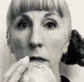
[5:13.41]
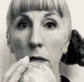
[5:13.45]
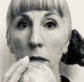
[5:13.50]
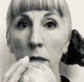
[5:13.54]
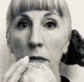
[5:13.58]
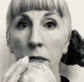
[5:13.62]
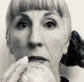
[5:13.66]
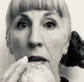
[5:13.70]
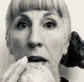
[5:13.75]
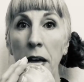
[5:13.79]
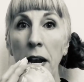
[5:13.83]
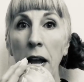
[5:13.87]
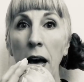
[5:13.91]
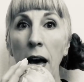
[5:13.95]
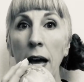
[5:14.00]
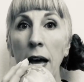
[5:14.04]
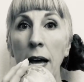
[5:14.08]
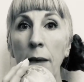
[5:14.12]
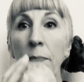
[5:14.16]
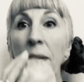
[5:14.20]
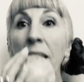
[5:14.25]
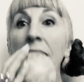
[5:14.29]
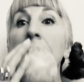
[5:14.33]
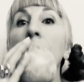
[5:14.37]
than
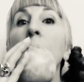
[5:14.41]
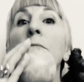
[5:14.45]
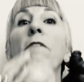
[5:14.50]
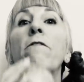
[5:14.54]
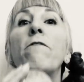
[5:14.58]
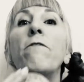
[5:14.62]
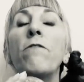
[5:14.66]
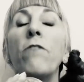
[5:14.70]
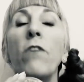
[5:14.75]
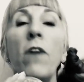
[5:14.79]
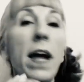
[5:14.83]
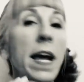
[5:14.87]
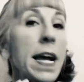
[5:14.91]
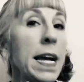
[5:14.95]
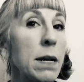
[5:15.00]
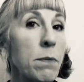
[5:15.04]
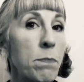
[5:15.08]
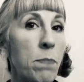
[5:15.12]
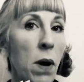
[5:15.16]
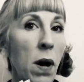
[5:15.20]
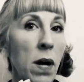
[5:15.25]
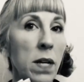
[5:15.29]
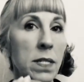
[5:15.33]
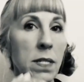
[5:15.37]
because I'm afraid
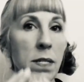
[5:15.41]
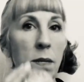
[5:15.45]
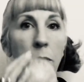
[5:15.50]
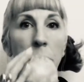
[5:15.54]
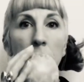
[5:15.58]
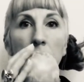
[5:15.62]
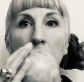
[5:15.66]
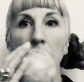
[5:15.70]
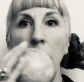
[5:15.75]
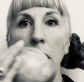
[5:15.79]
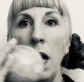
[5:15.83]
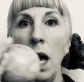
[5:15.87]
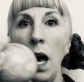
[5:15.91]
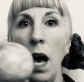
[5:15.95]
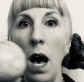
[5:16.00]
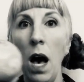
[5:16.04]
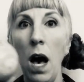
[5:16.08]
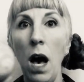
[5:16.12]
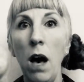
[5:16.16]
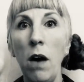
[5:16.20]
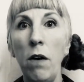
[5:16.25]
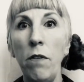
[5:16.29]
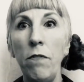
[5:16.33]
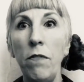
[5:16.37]
possibly
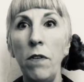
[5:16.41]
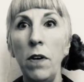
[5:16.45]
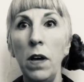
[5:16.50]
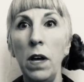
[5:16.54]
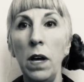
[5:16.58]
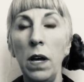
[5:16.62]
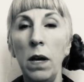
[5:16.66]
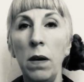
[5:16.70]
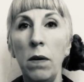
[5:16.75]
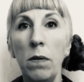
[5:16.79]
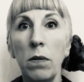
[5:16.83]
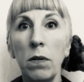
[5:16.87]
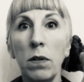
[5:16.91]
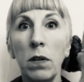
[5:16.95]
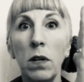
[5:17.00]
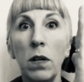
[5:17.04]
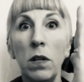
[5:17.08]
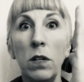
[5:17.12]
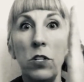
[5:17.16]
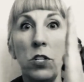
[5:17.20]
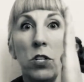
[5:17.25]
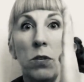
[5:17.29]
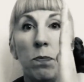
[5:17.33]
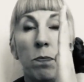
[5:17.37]
of,
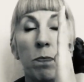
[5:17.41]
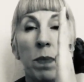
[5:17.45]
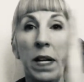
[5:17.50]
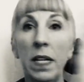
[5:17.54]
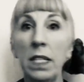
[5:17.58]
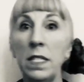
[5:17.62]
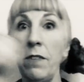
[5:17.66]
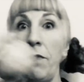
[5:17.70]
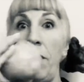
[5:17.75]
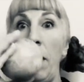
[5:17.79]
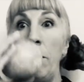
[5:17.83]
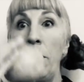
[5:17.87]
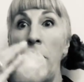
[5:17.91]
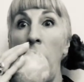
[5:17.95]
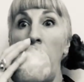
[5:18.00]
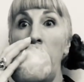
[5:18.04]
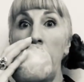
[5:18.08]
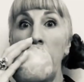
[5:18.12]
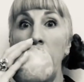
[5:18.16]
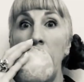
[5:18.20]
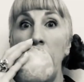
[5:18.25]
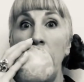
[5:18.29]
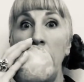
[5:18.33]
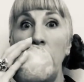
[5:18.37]
because if I'm not
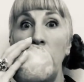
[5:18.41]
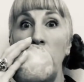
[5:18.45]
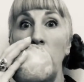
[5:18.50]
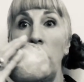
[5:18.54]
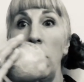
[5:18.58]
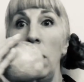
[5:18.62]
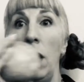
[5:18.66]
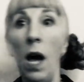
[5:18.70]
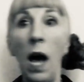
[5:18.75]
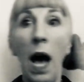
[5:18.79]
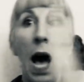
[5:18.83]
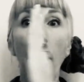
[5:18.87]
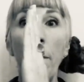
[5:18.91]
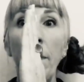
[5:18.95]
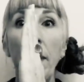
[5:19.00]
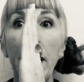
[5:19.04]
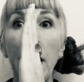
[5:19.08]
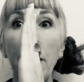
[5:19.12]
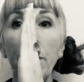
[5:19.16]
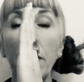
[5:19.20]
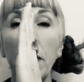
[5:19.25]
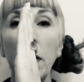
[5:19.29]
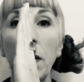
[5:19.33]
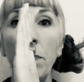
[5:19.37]
here, I bet
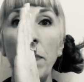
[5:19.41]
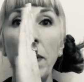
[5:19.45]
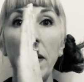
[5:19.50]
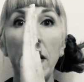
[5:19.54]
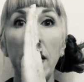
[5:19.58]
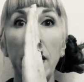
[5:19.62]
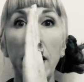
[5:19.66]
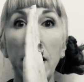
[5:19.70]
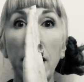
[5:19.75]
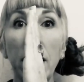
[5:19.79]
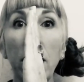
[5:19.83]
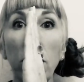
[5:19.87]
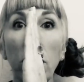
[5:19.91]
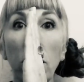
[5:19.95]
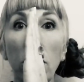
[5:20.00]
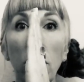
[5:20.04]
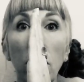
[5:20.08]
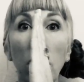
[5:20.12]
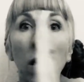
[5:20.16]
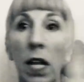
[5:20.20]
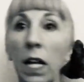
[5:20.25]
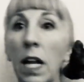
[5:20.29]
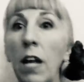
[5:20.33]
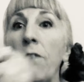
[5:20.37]
I'm going to be here.
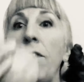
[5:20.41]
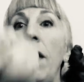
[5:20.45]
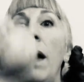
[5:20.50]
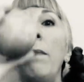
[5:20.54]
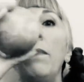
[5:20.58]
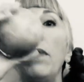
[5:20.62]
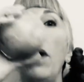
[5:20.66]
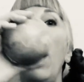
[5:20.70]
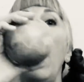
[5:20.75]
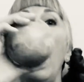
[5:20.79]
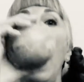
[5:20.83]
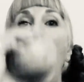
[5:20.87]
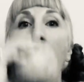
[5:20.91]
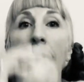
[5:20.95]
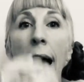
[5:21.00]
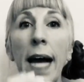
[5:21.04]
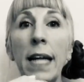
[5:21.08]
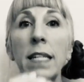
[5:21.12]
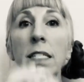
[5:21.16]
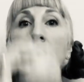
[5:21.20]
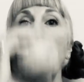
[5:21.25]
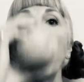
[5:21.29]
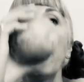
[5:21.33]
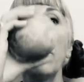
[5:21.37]
Like if I'm not
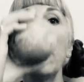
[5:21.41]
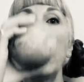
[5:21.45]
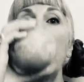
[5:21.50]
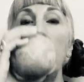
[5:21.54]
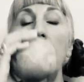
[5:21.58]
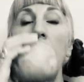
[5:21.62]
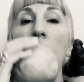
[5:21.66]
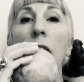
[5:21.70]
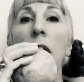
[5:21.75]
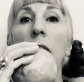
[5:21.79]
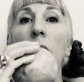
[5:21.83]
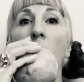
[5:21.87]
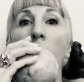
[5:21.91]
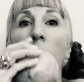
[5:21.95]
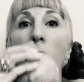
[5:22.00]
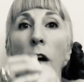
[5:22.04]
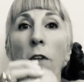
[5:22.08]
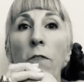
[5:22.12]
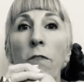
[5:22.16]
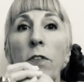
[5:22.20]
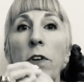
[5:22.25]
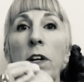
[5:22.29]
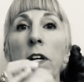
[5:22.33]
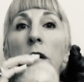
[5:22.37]
actively
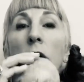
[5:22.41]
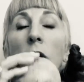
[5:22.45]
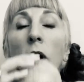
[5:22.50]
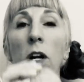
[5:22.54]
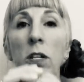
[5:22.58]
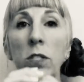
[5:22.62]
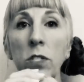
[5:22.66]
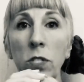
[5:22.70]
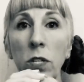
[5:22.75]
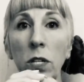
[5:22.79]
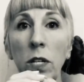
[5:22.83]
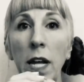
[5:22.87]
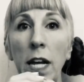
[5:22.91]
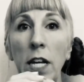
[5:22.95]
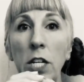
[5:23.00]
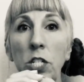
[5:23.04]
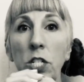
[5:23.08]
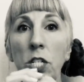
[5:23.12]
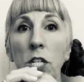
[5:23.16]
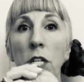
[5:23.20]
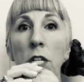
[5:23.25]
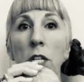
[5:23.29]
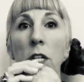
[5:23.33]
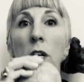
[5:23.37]
offering
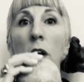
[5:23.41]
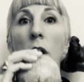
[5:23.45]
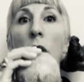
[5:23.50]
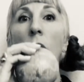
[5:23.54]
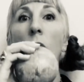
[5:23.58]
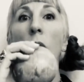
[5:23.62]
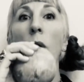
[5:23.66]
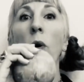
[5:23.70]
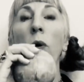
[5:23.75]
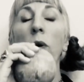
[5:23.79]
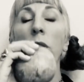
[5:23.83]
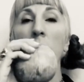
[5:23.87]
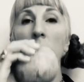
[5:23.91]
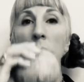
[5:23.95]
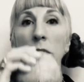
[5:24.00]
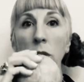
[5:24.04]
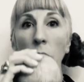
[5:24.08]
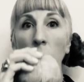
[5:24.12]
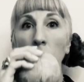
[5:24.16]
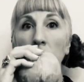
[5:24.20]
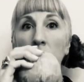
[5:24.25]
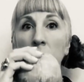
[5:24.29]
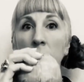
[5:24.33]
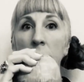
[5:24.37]
consolation or
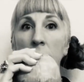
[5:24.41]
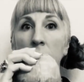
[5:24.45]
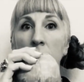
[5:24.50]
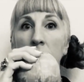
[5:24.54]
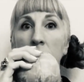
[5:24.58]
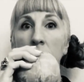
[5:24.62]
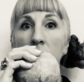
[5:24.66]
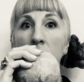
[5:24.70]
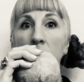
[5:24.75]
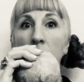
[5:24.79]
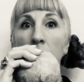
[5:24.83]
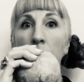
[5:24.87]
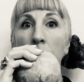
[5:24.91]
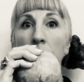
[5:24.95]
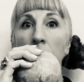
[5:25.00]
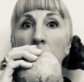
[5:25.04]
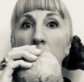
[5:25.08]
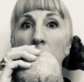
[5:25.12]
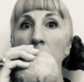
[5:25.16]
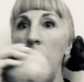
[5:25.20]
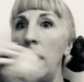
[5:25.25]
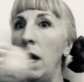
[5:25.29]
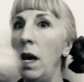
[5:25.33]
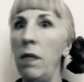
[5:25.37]
condolences to
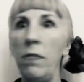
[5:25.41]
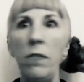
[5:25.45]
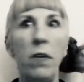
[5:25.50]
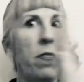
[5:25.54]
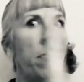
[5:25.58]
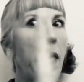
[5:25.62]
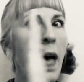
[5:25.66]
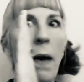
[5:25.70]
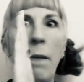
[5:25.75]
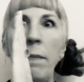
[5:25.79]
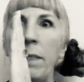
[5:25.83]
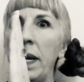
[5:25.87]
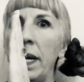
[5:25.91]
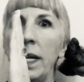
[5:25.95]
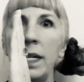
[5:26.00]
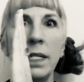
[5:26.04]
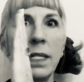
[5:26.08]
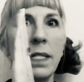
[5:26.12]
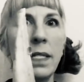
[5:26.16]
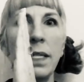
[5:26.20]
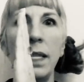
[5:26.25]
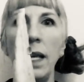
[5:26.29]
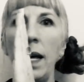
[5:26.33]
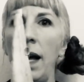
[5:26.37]
somebody, then that
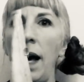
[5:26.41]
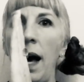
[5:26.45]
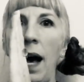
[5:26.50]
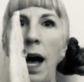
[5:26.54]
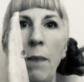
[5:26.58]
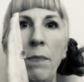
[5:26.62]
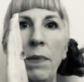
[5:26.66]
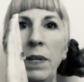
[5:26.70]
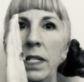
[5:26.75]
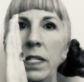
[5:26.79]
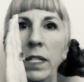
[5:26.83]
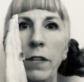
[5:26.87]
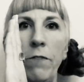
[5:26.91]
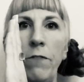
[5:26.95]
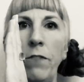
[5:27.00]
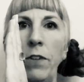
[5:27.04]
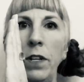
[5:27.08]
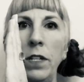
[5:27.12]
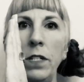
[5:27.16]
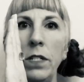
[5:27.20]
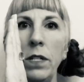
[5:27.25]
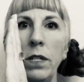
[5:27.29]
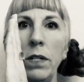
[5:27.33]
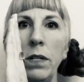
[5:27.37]
means that I'm
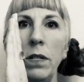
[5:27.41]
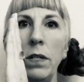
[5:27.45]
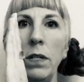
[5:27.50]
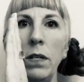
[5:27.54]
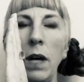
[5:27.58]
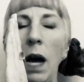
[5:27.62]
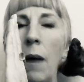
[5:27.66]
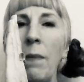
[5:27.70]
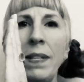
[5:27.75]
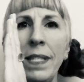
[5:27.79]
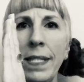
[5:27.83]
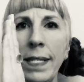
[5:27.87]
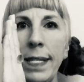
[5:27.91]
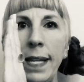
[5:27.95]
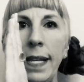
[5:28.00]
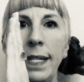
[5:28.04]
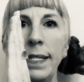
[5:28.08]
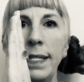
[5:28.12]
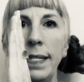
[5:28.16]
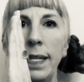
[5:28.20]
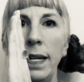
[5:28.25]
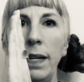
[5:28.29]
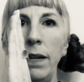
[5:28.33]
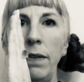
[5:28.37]
indifferent. I'm
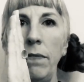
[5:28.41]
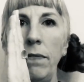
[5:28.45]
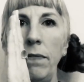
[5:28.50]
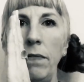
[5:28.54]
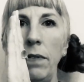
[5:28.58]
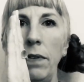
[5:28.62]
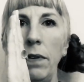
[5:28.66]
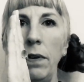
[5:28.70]
insensitive.